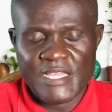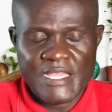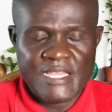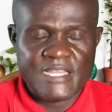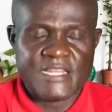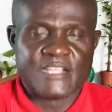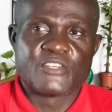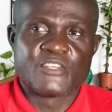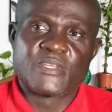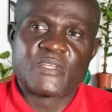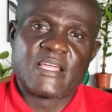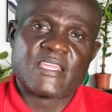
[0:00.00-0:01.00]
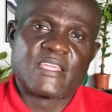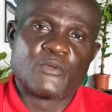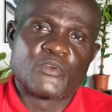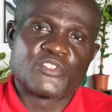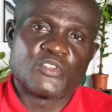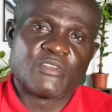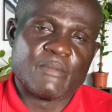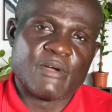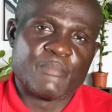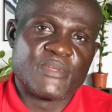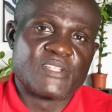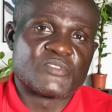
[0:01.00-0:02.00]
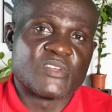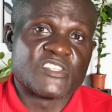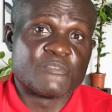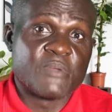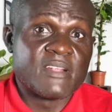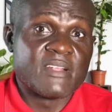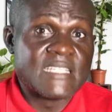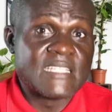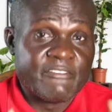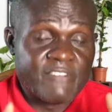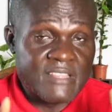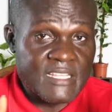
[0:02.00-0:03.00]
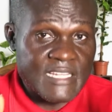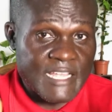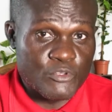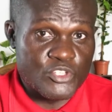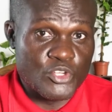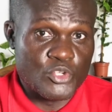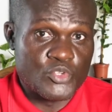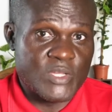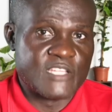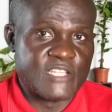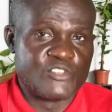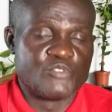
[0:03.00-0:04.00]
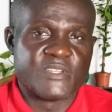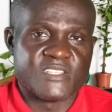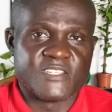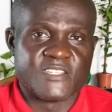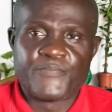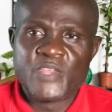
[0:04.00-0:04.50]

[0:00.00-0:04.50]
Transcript: Now, something like he was talking about being transparent in everything that he was going to do as a new person.